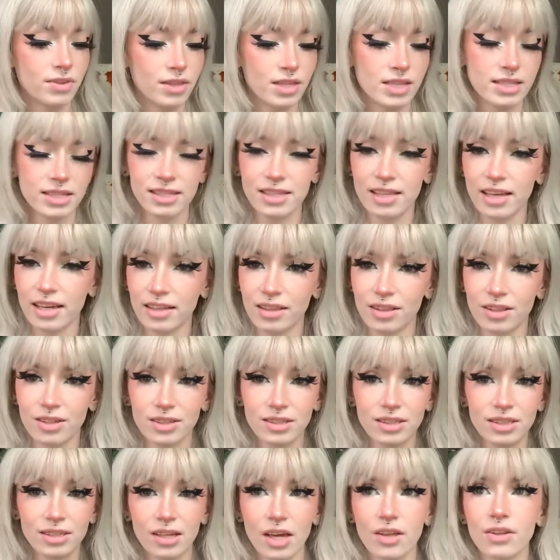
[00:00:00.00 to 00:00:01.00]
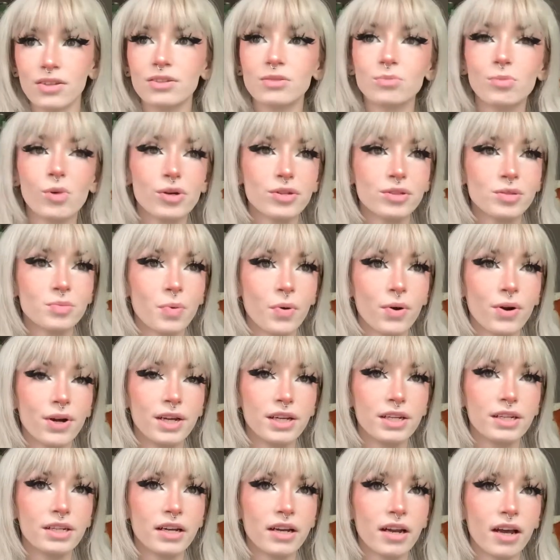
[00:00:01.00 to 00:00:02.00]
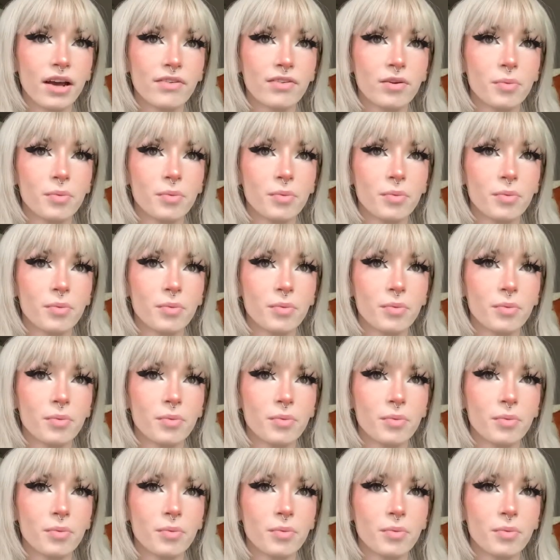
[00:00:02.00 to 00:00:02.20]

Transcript: It's like the southernmost point of